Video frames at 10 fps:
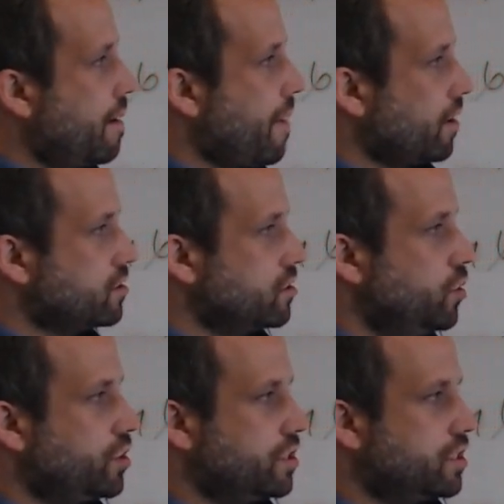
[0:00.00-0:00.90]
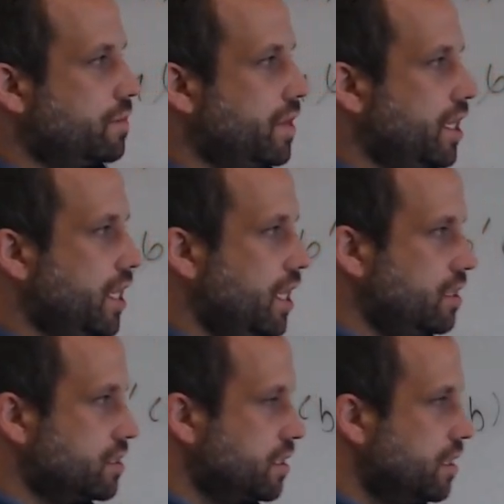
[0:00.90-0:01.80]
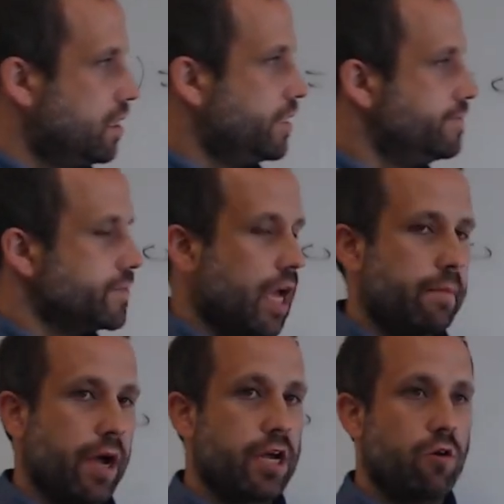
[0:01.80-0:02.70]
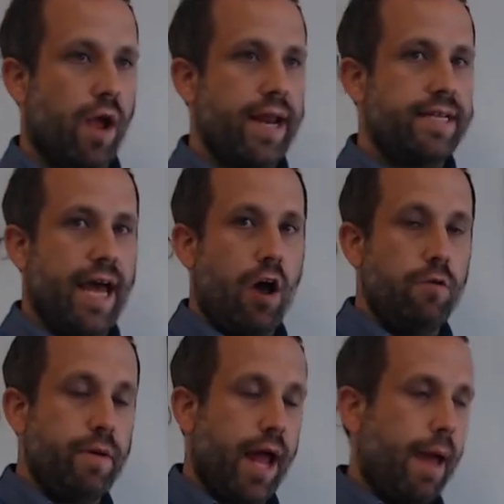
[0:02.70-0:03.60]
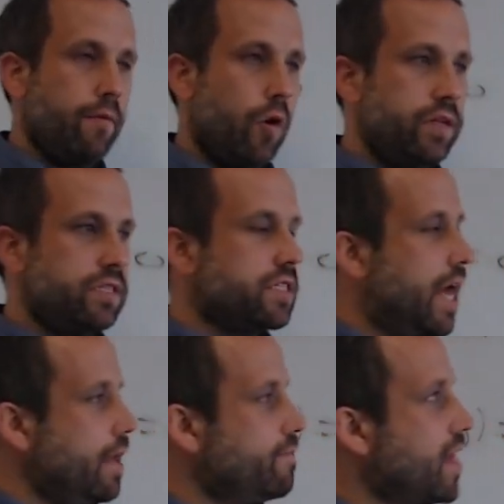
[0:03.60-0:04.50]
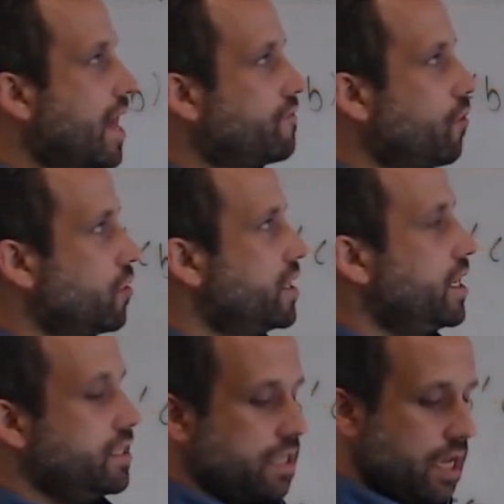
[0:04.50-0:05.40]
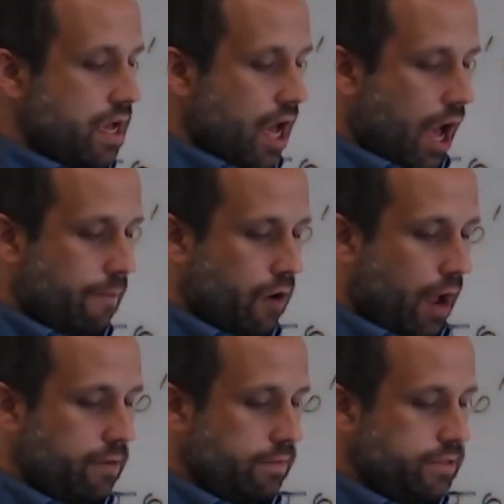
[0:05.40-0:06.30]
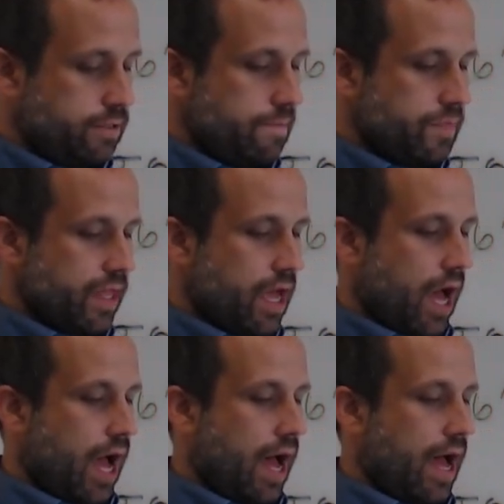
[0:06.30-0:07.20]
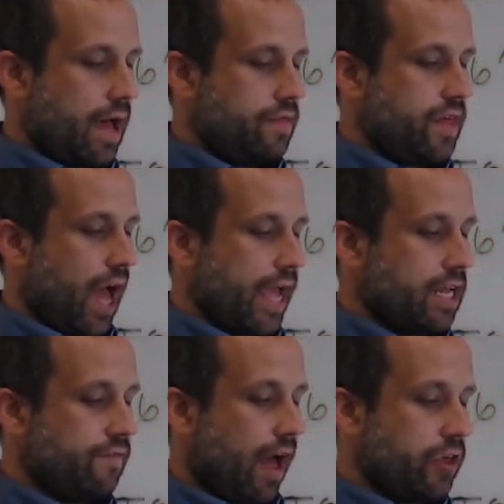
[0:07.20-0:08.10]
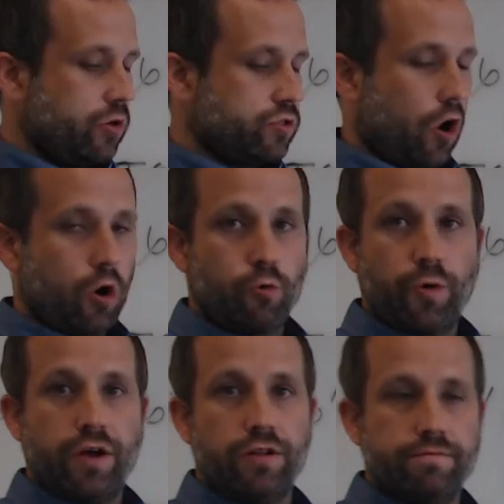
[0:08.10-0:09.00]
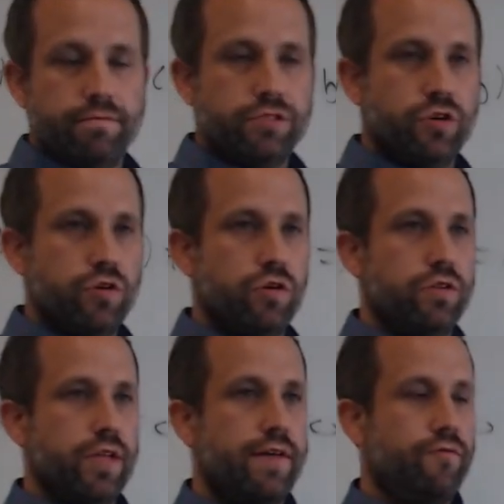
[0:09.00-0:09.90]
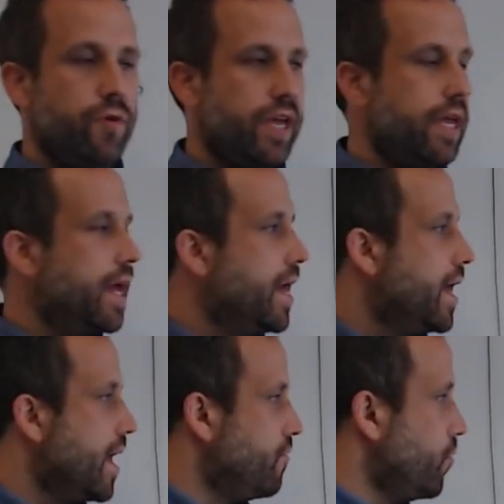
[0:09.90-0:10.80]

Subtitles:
solutions to PDEs. I'm not going to write it down, but I am going to say that for these problems, the eigenvalues are real. So if we